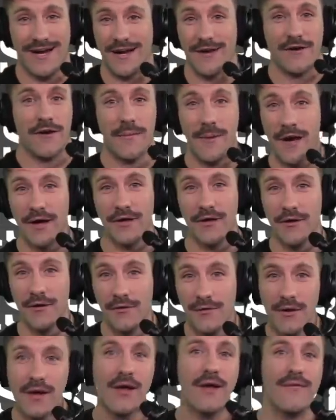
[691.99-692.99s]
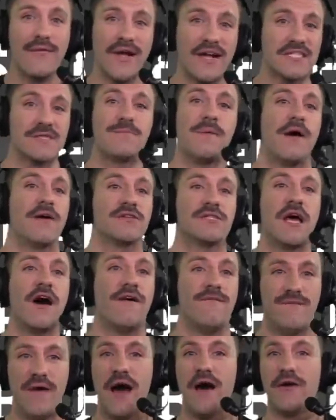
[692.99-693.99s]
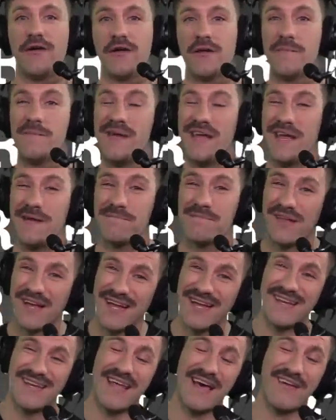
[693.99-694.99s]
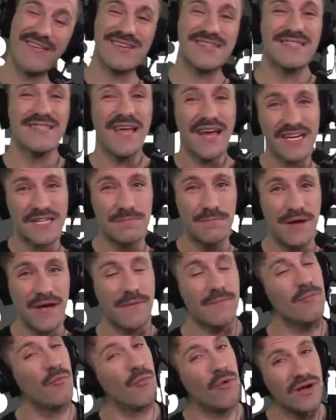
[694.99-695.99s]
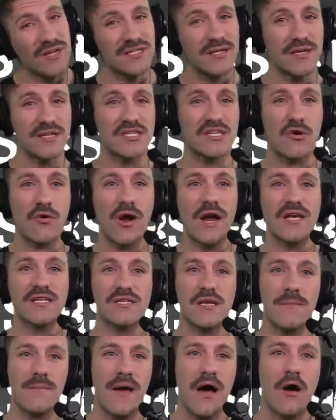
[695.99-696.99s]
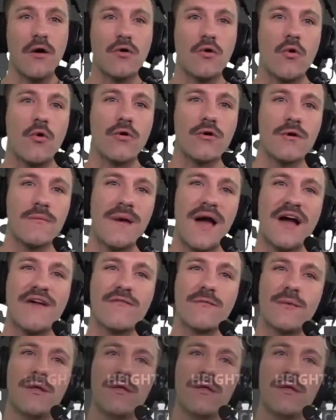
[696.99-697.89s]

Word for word: I don't know about you, that spells out value to me. Now, this next pick wasn't as crazy about cornerback from